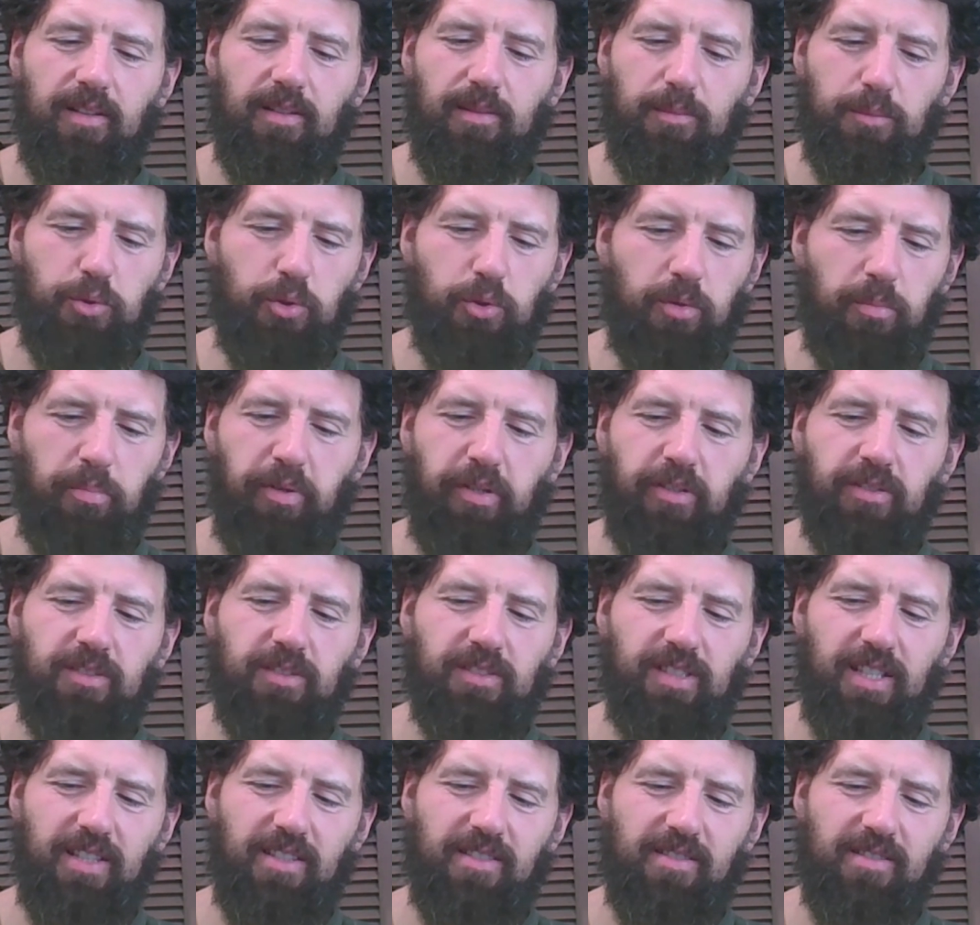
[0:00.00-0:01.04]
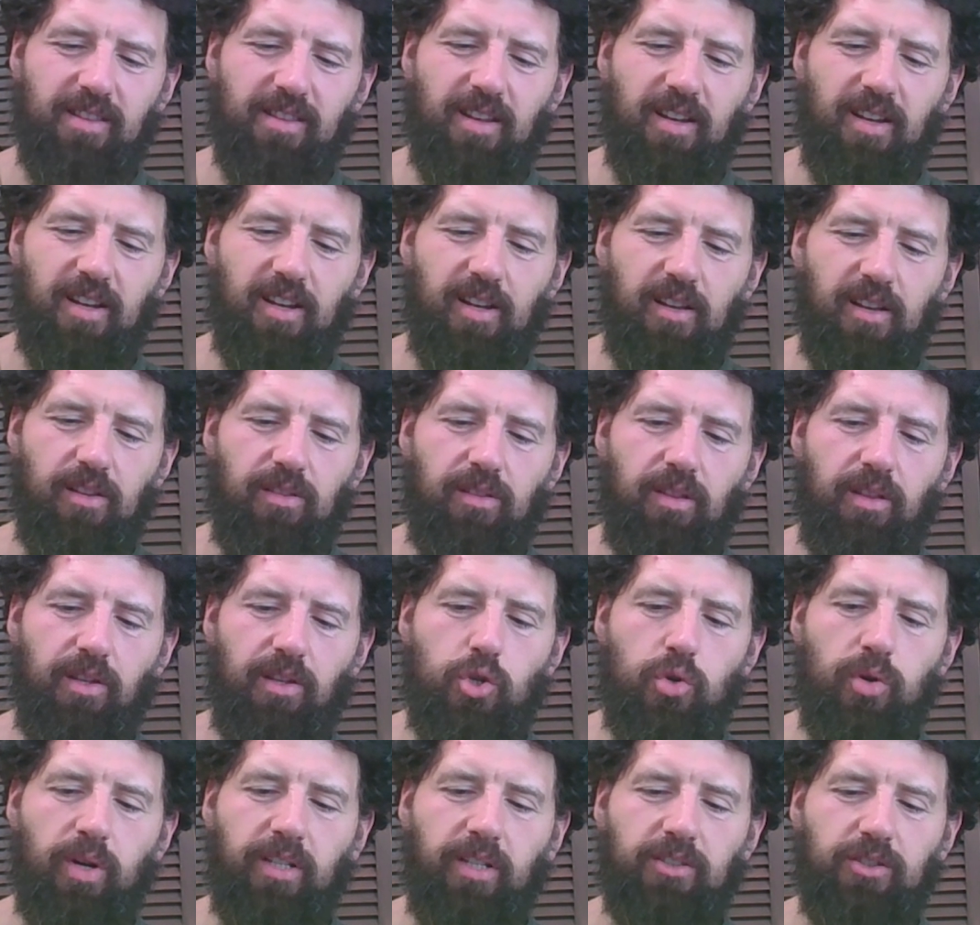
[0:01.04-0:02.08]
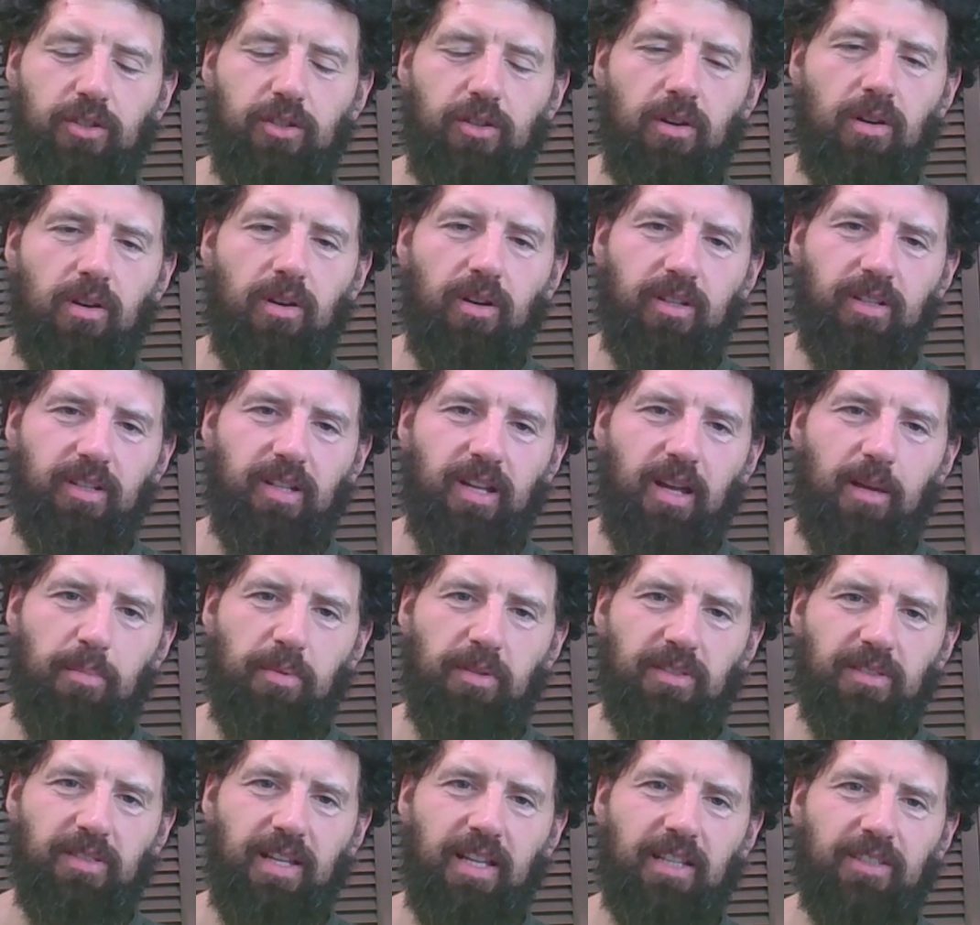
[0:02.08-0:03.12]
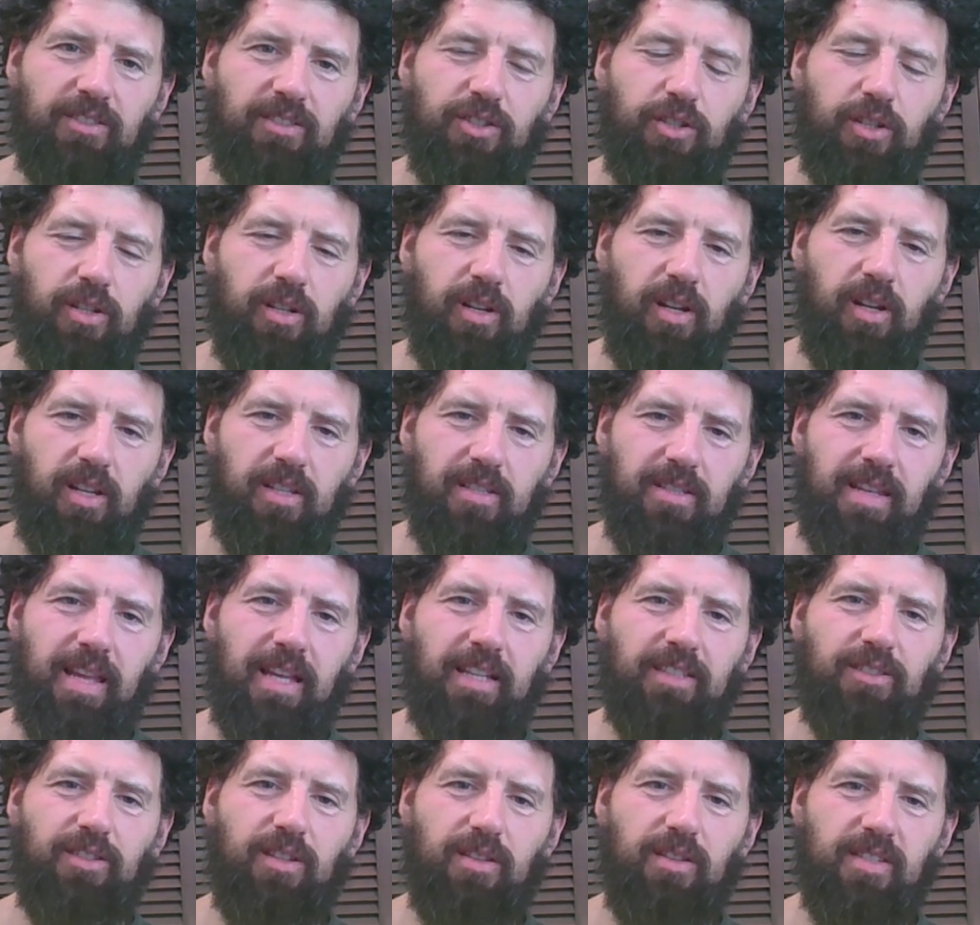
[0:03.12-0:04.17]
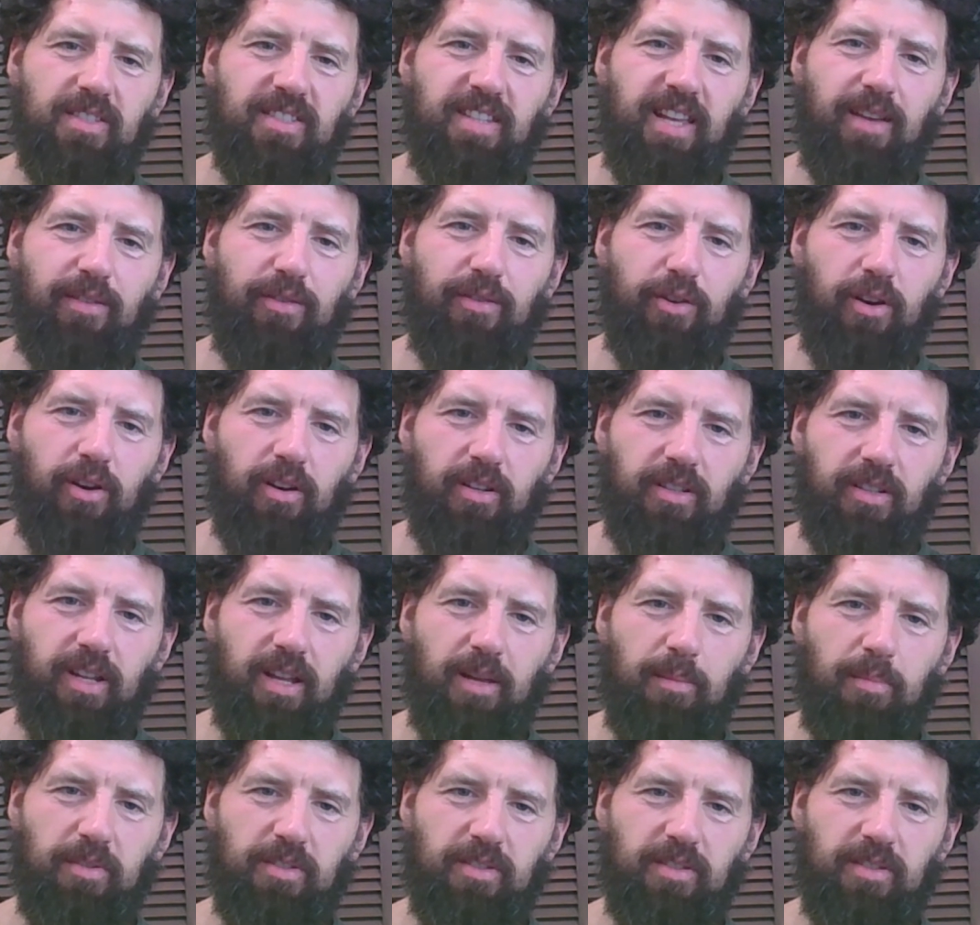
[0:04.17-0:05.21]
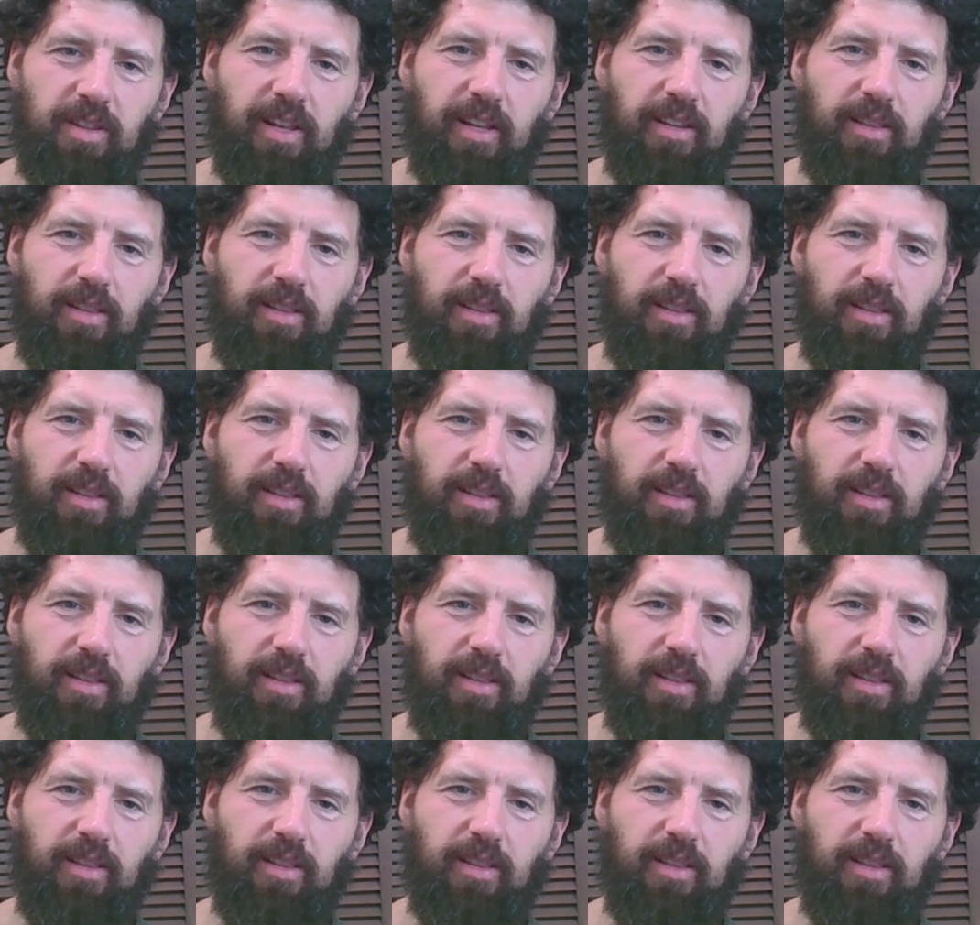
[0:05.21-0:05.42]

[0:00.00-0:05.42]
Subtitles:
Jordan Peterson says the trickster archetype is next to the savior. It's like,